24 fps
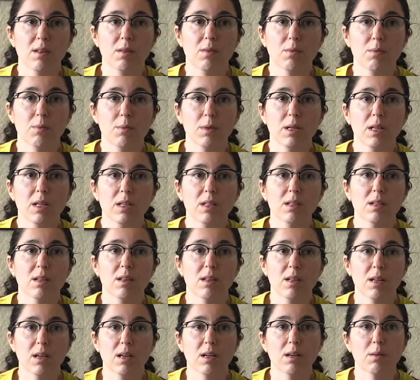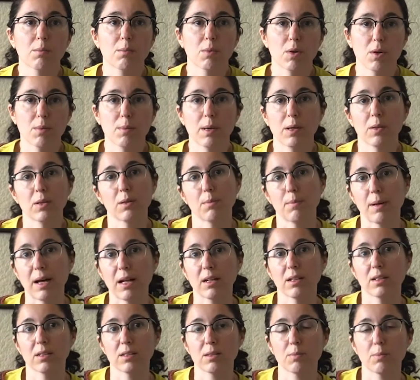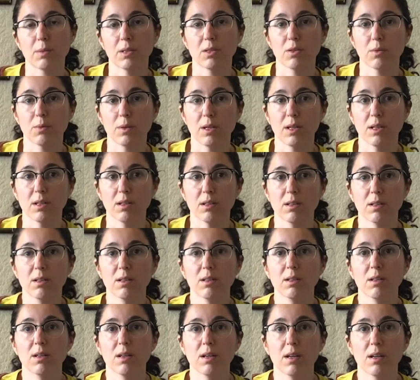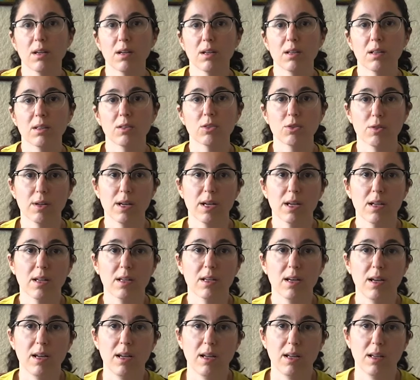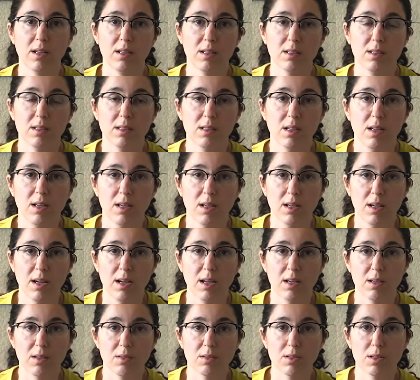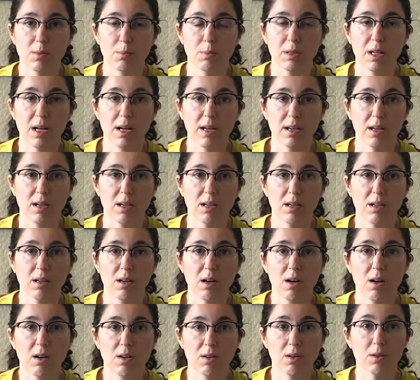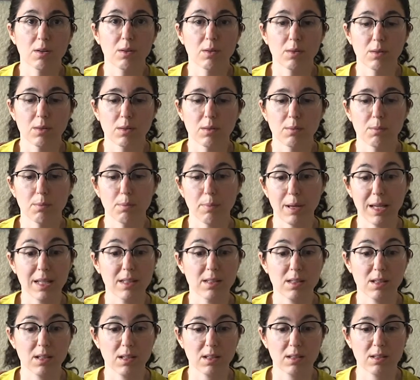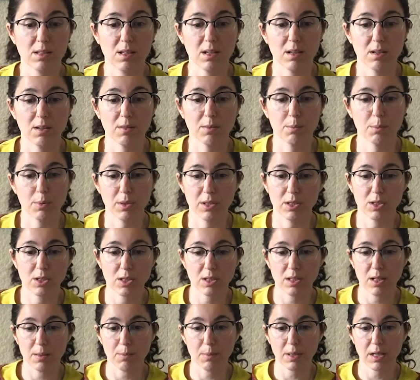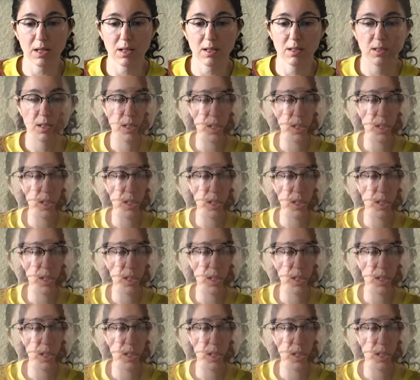we need to think more about the balance between trade and supplying our own basics here in British Columbia.